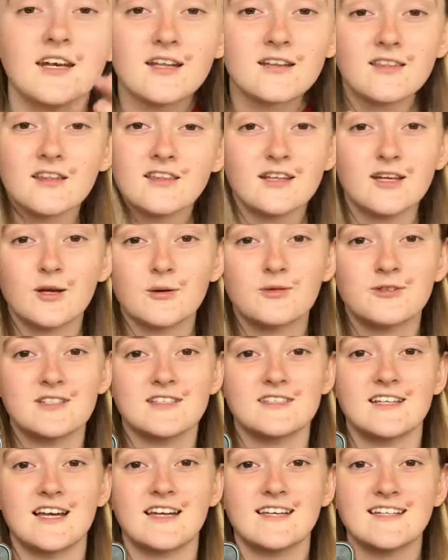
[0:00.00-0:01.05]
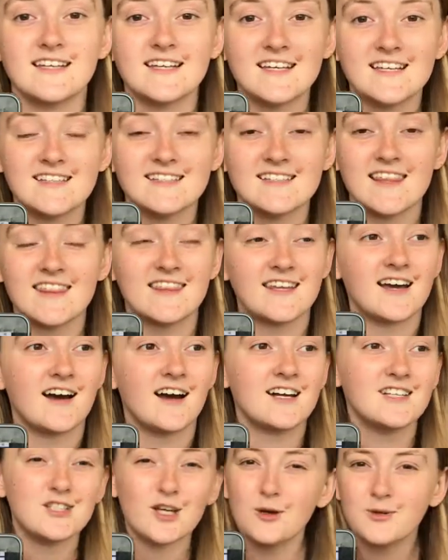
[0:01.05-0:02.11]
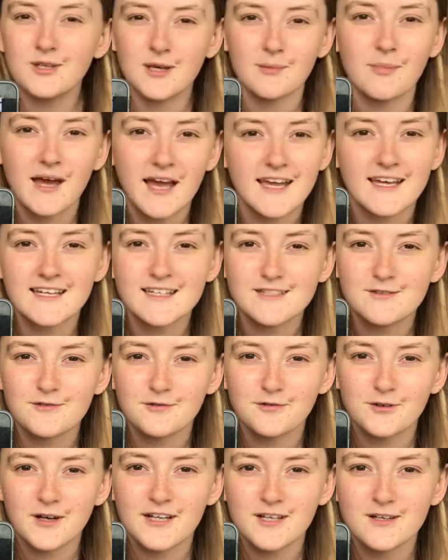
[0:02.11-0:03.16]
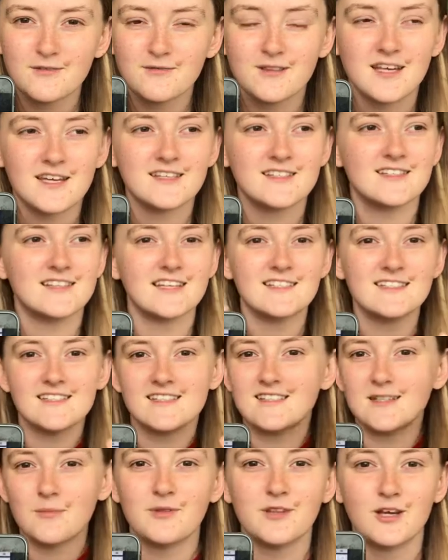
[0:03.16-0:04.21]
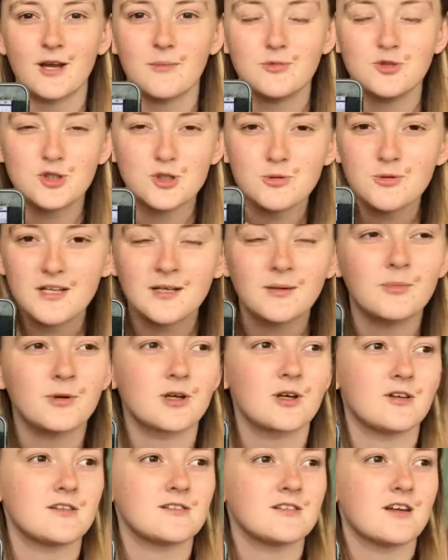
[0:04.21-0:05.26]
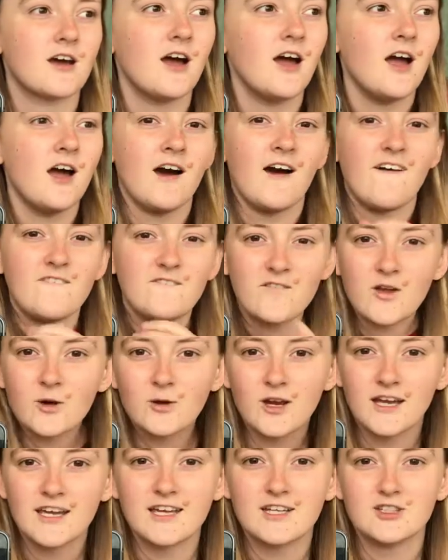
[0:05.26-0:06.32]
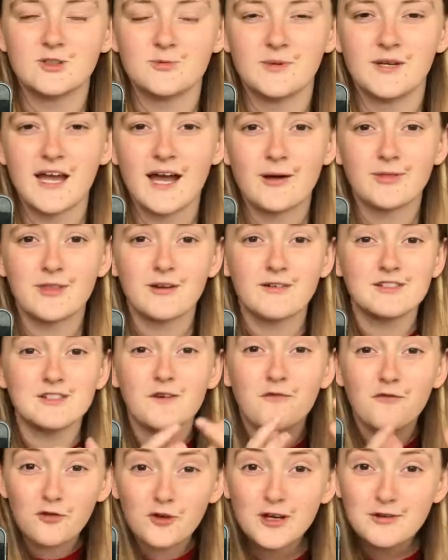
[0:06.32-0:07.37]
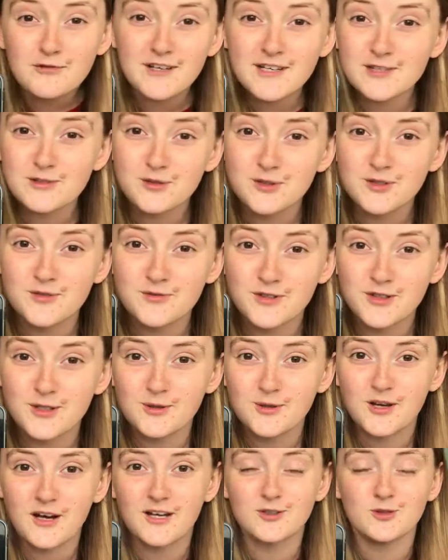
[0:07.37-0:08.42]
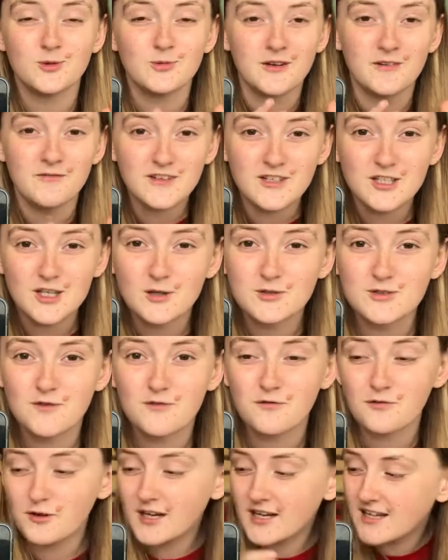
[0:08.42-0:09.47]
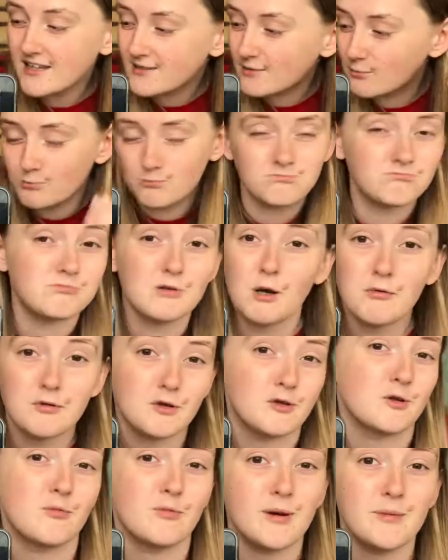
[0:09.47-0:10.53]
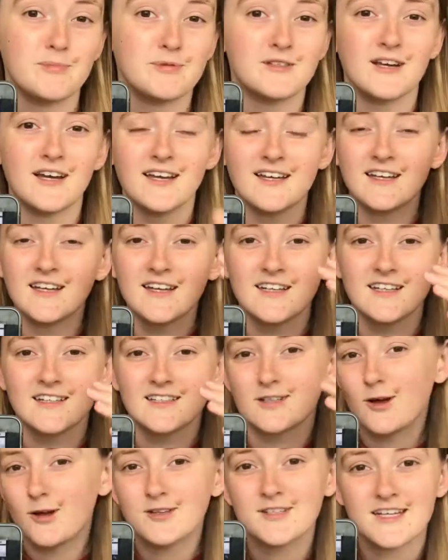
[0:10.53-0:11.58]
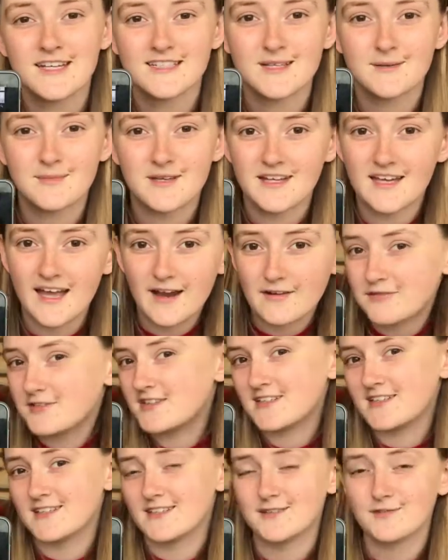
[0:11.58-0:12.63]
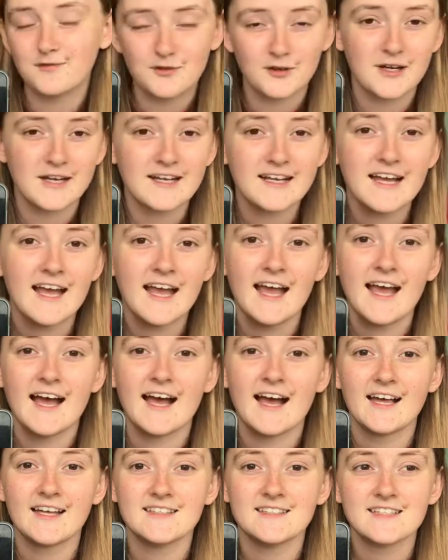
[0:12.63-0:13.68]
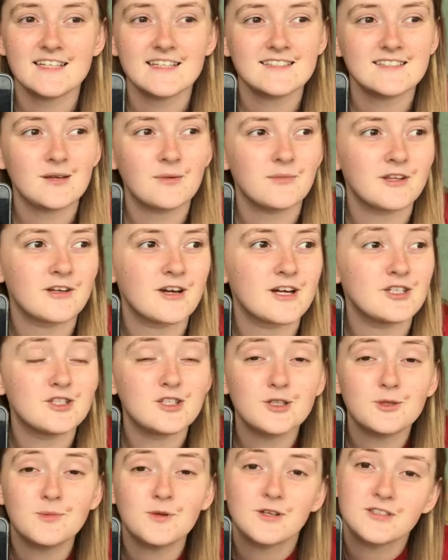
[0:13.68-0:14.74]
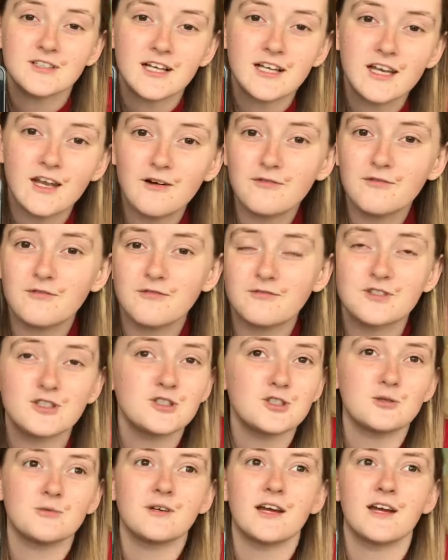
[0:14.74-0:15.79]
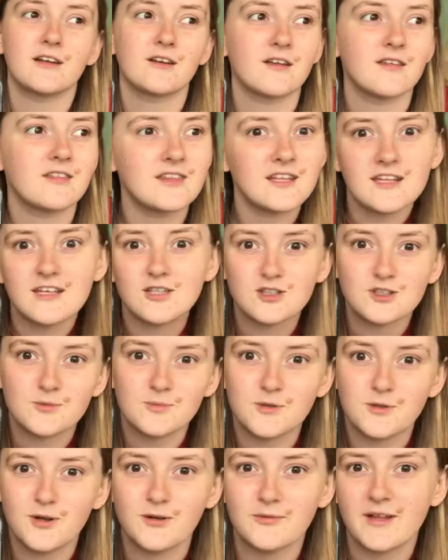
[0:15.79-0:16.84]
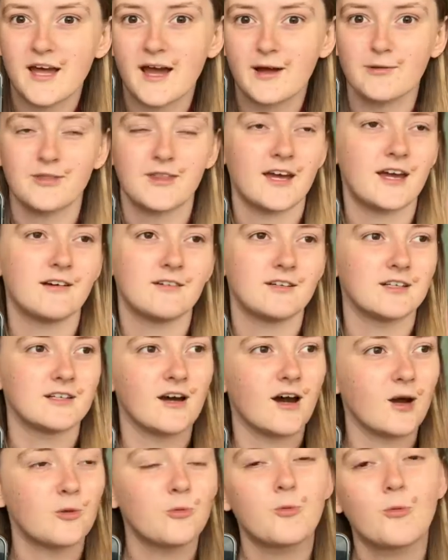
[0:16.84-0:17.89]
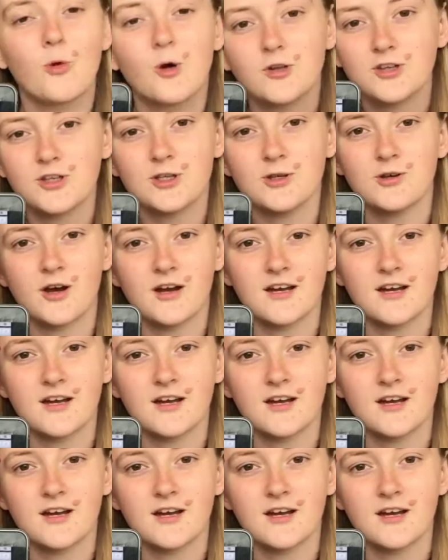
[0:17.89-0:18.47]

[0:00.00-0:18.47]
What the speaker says: Another thing I want to say is that I don't get paid for any of this. This is something I'm doing because I feel like it should be out there. It's a free resource for you guys. All my videos are free, the going on the website, contacting me, everything is free. And it's something I do because I love to do it and I think it should be out there. And I want you